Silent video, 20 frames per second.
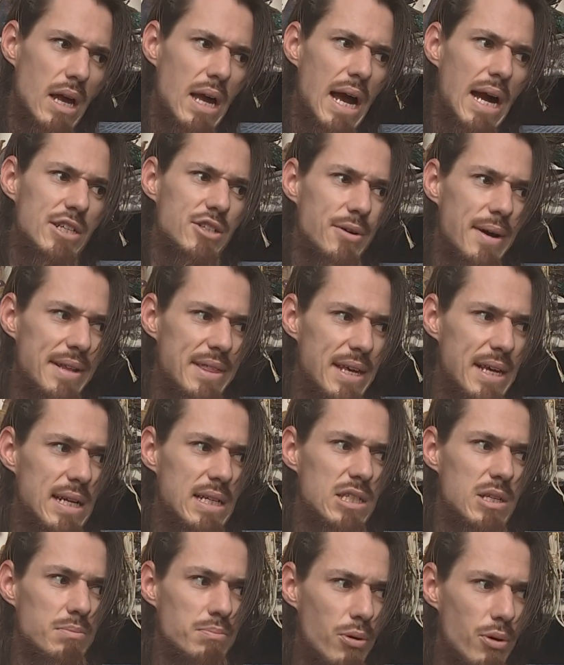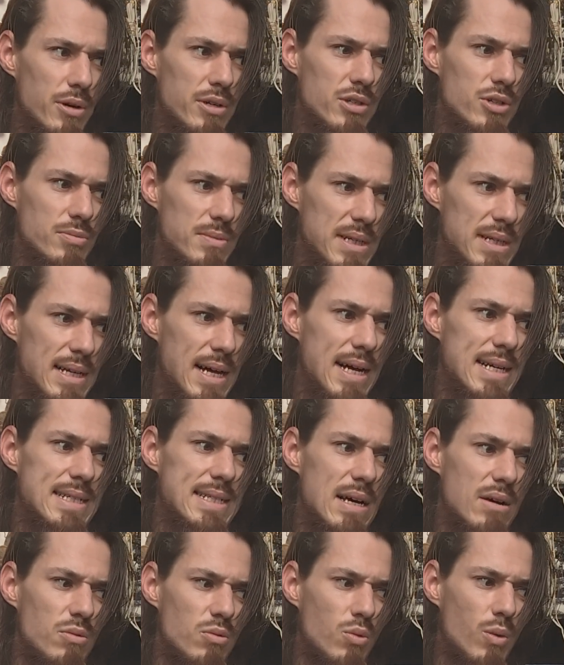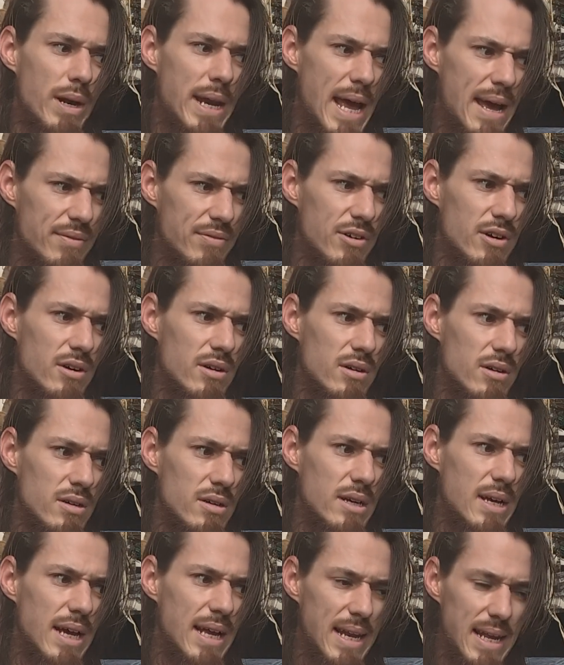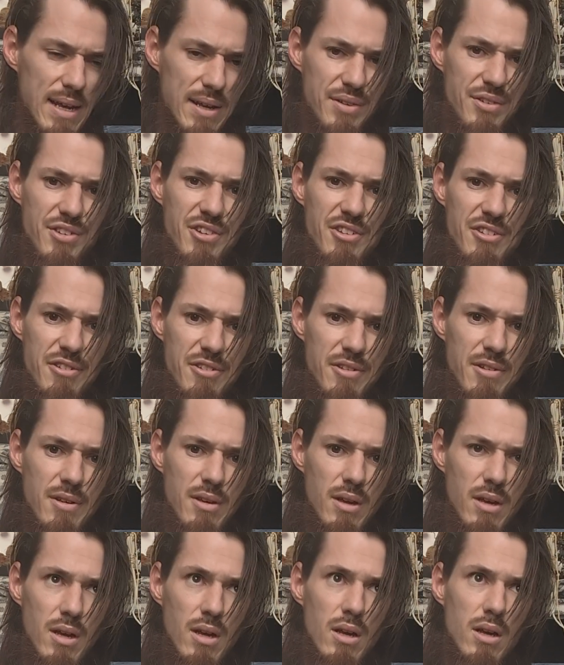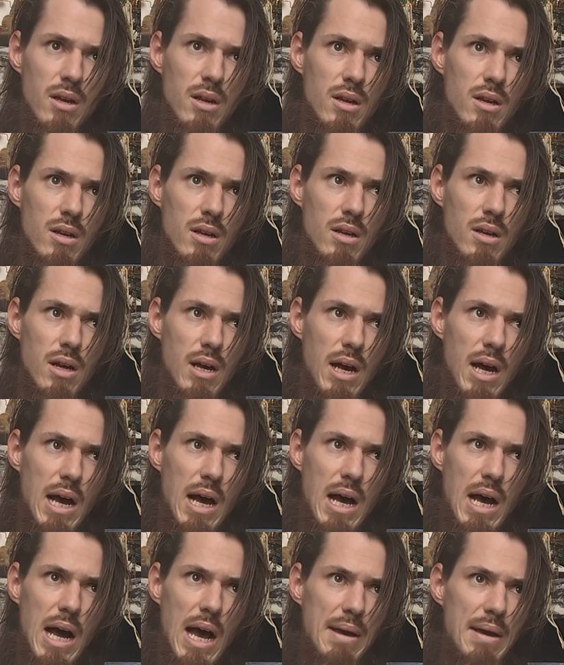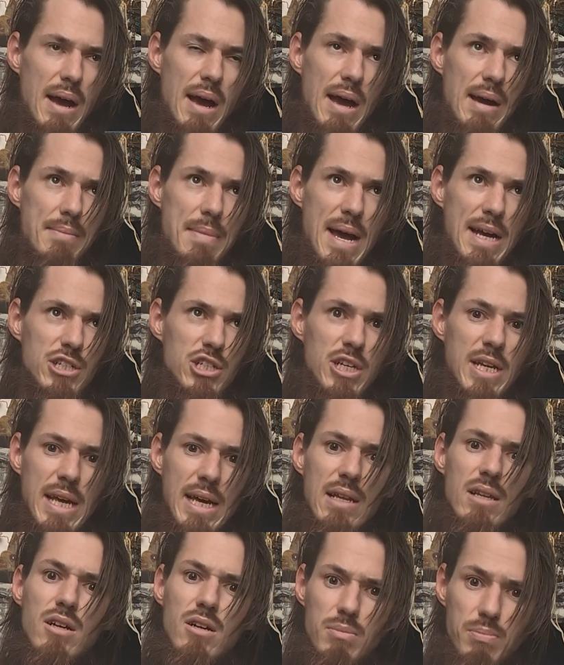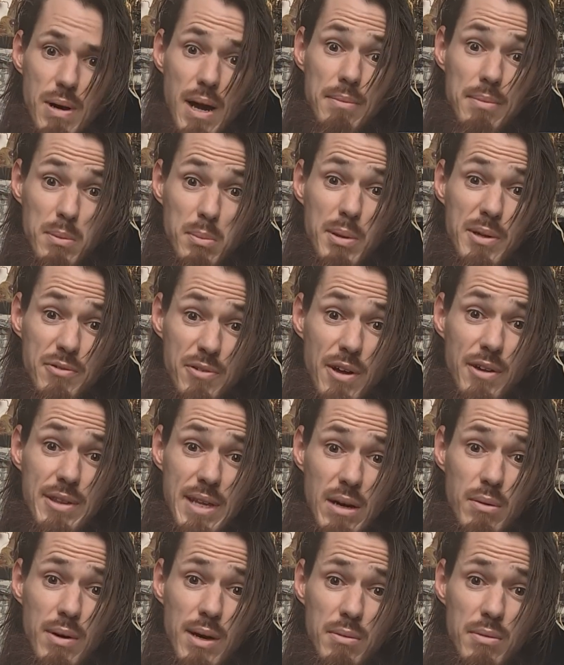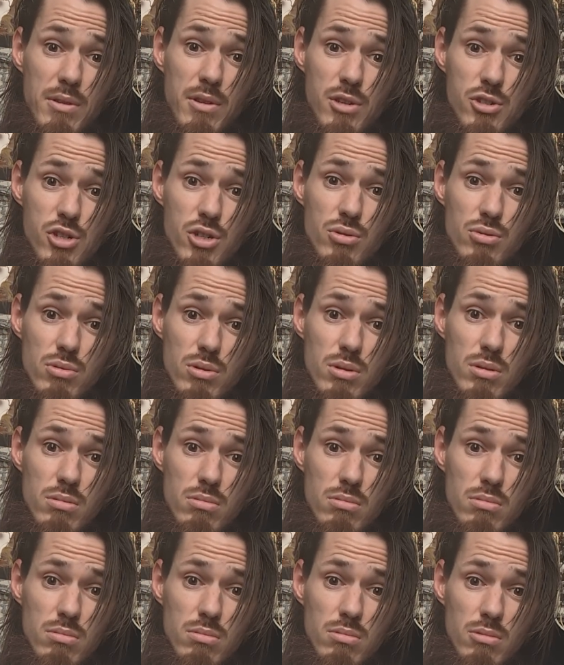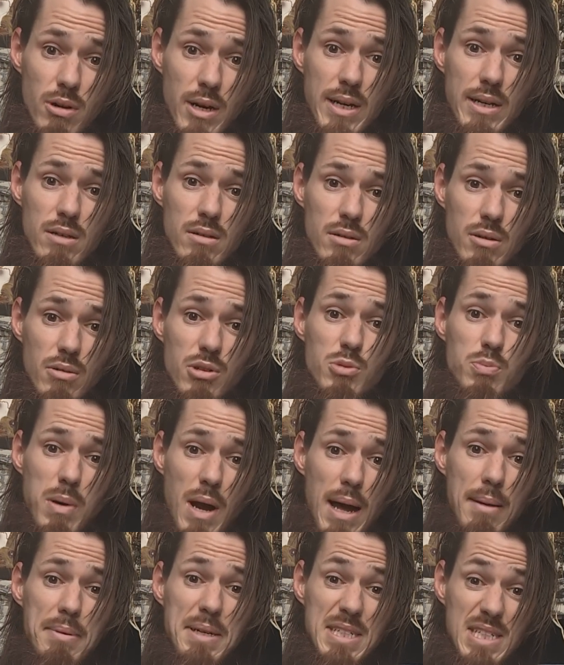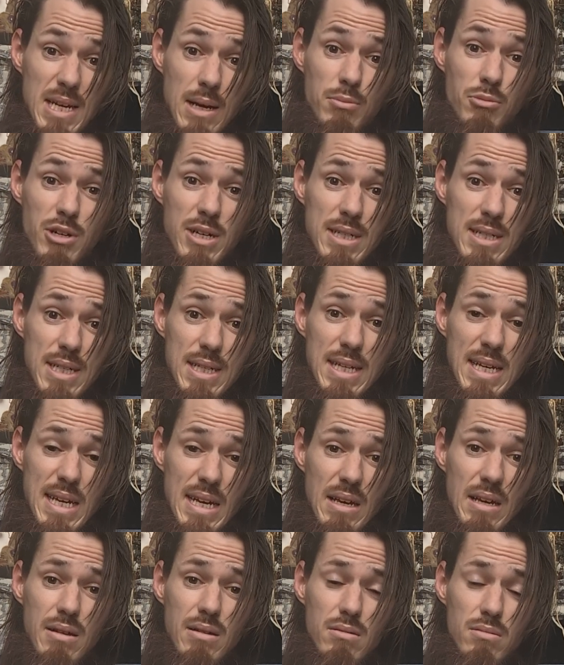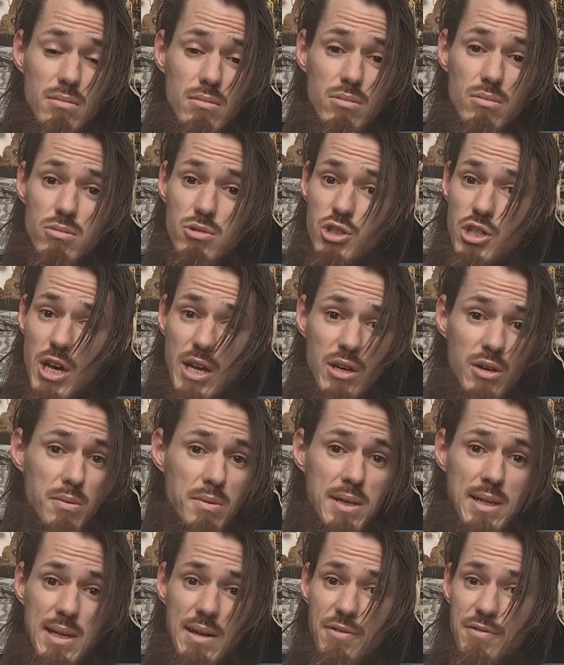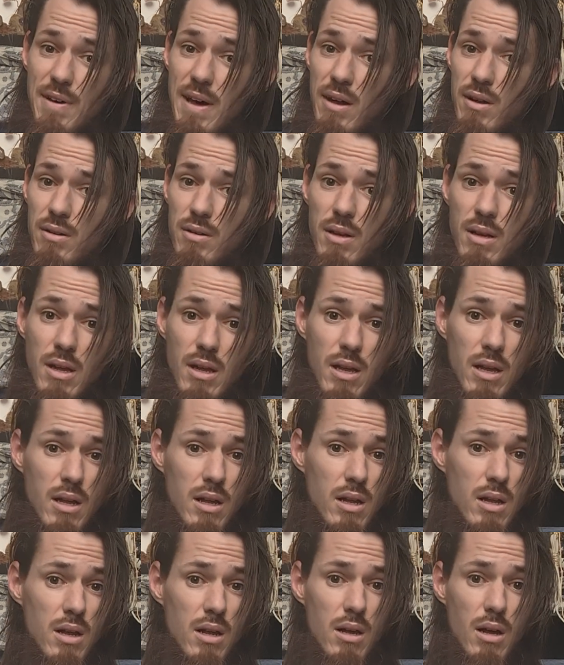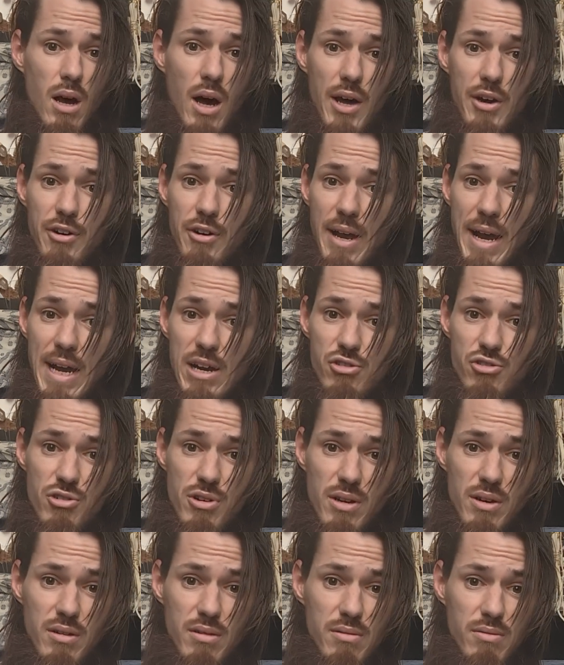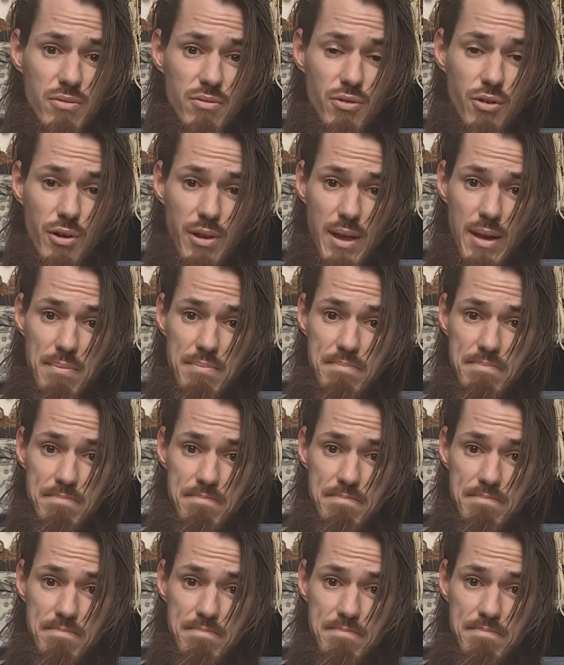And so I think it's important to realize that whatever it is, I imagine Hitler probably felt that way with the Jews, right? There was probably some reason he genuinely felt utter hatred for them.